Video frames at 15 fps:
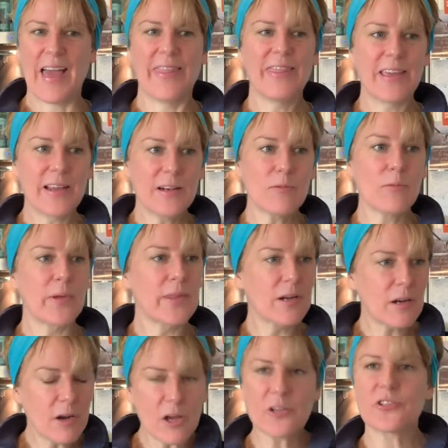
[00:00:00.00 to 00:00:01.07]
And then when the
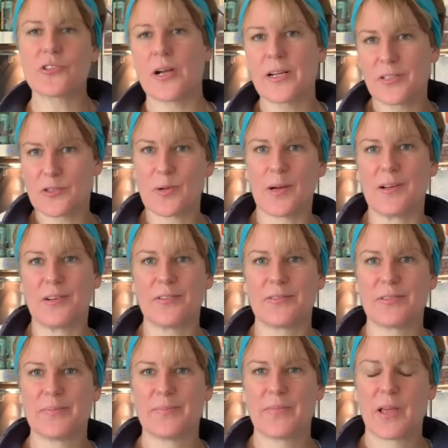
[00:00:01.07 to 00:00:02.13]
clock strikes 12,
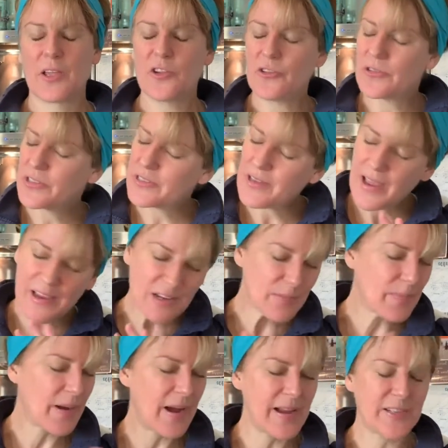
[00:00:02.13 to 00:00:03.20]
you say
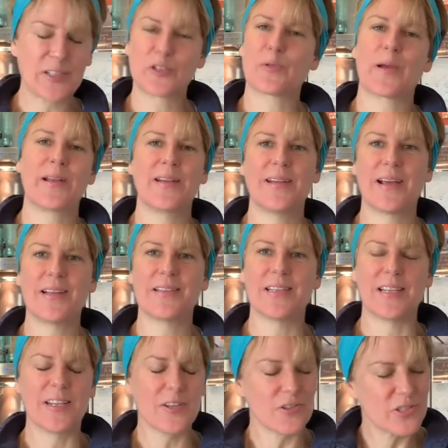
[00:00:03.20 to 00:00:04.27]
goodbye to
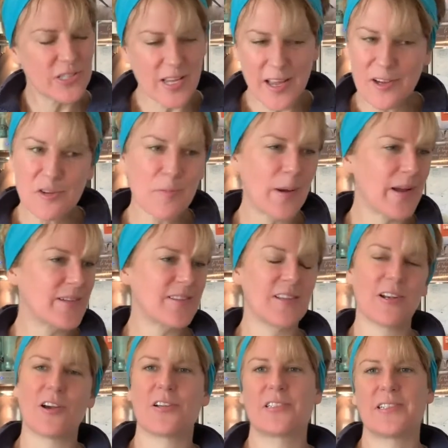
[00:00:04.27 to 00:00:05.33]
2019. You say goodbye to the
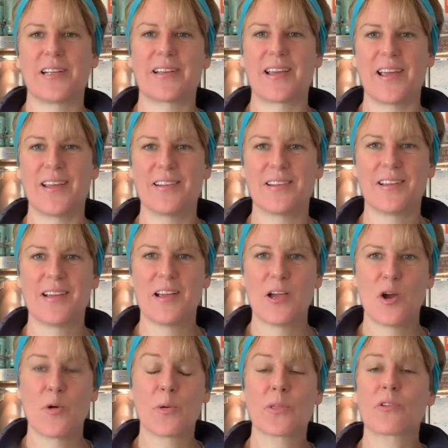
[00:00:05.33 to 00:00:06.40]
last decade
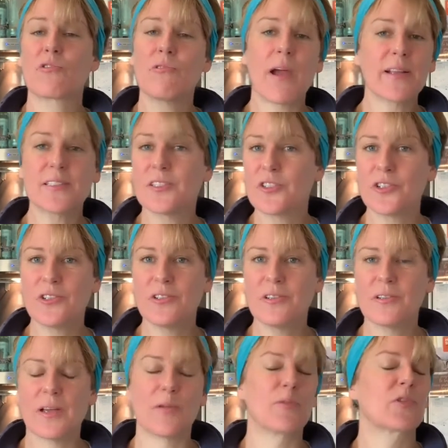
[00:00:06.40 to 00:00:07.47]
with gratitude
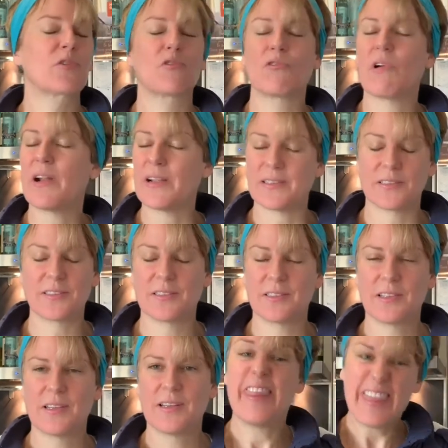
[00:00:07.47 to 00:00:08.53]
and with grace.
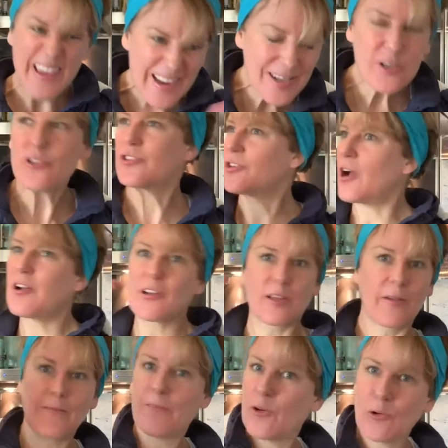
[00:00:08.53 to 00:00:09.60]
Then you start
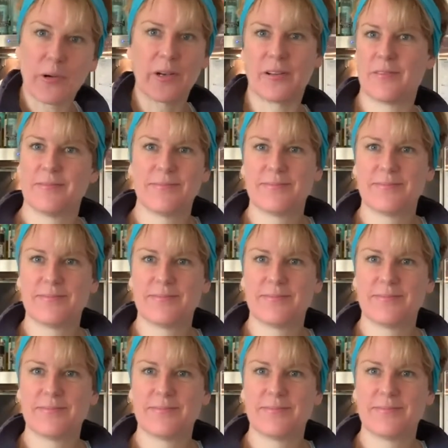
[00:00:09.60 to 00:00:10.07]
looking forward.